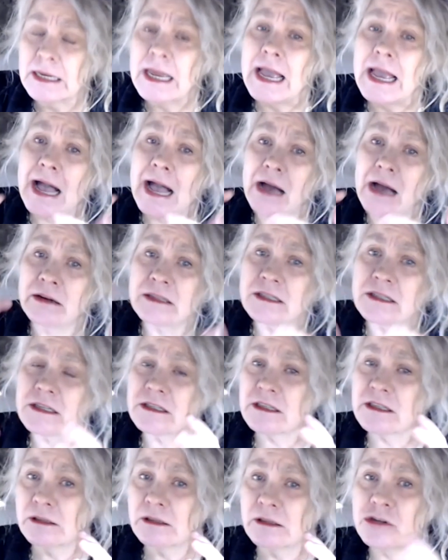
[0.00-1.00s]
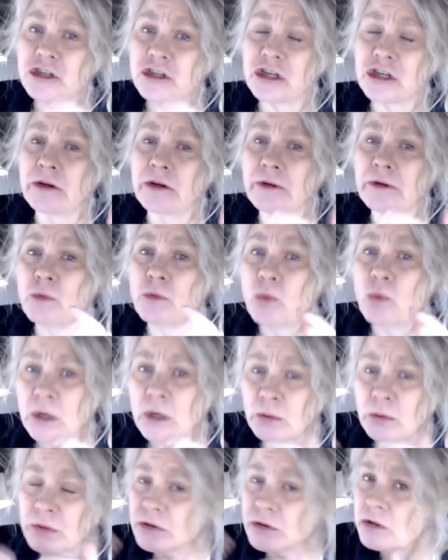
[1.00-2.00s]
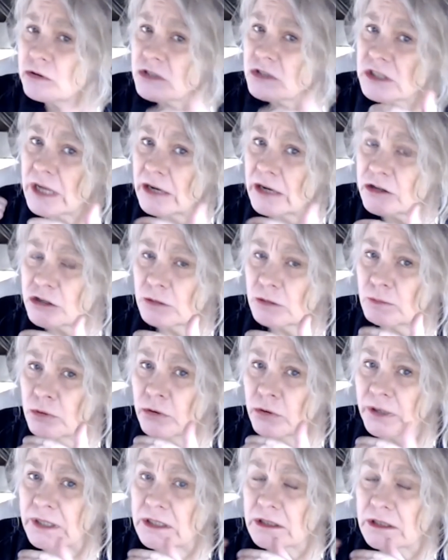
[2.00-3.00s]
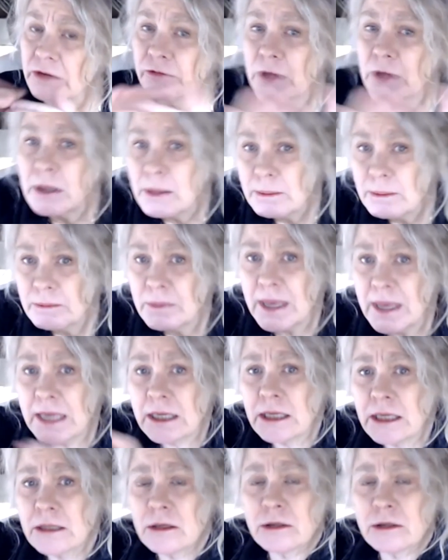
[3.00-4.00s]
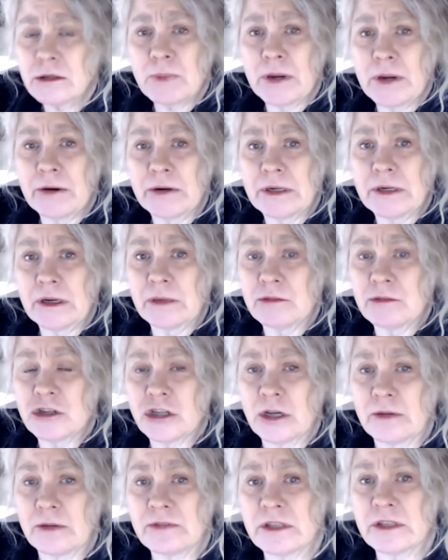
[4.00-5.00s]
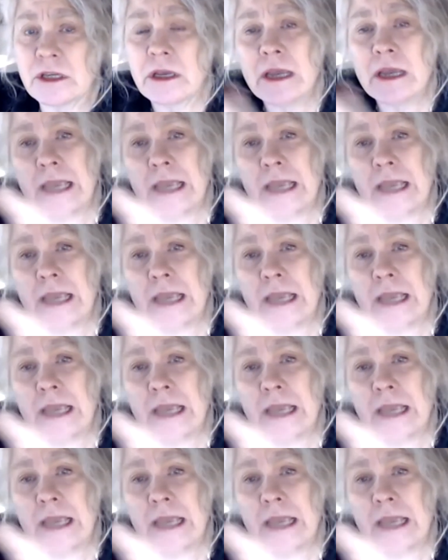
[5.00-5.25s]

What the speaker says: How does a solutionary work with those tension points of making those paradigm shifts